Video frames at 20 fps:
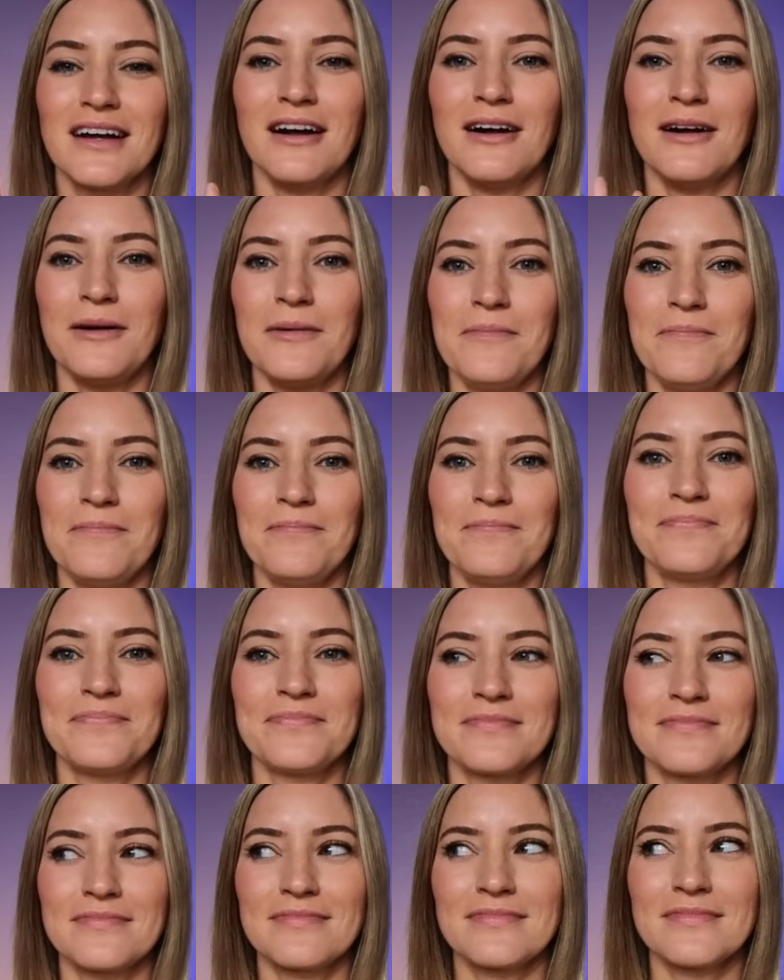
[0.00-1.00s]
Um,
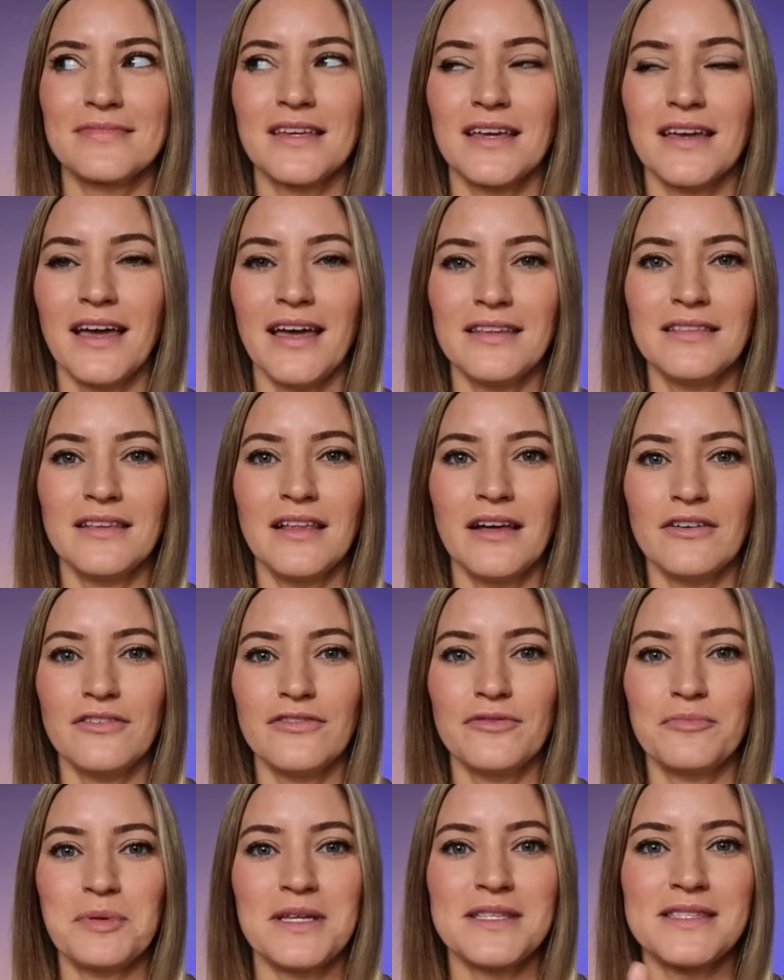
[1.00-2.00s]
and
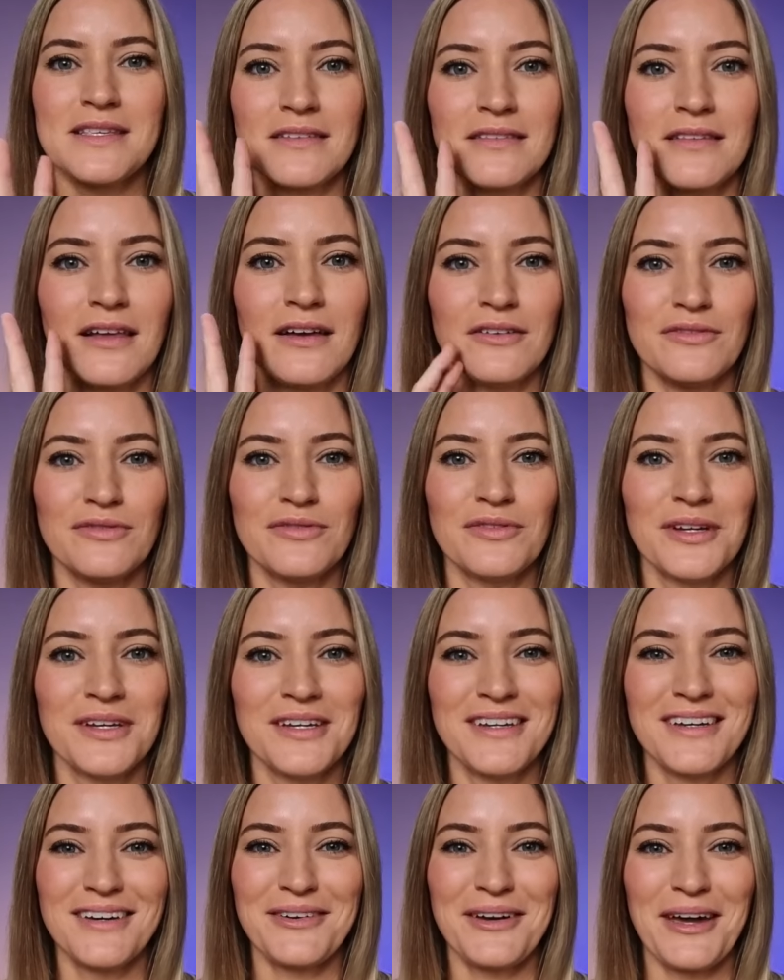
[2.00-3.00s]
love. Peace and love.
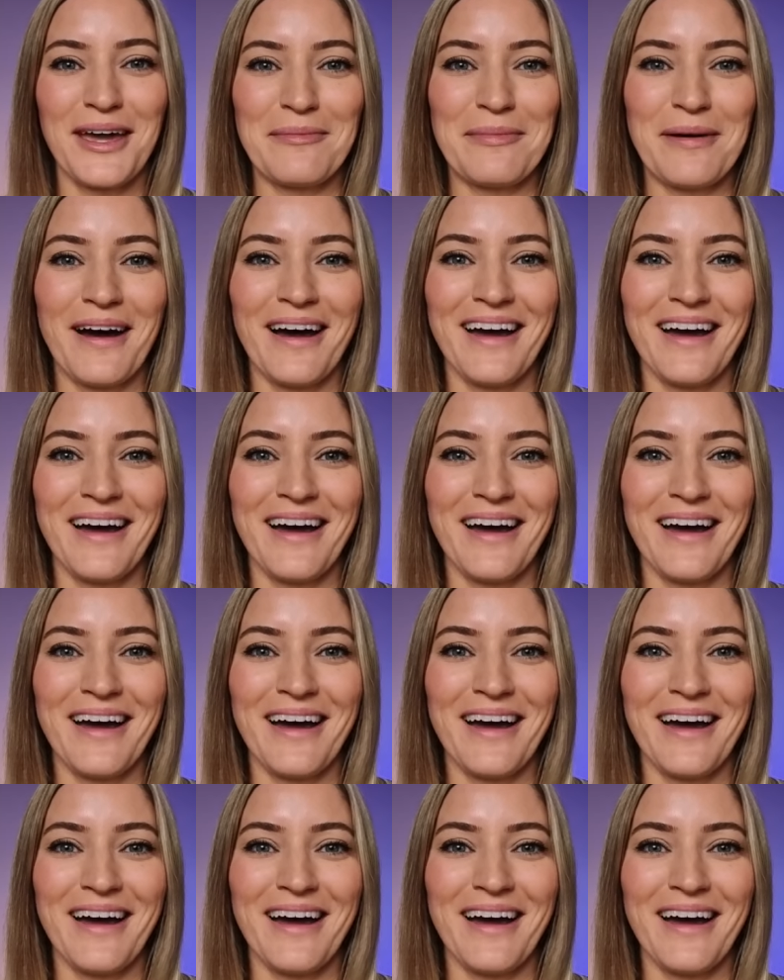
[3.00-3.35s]
Okay,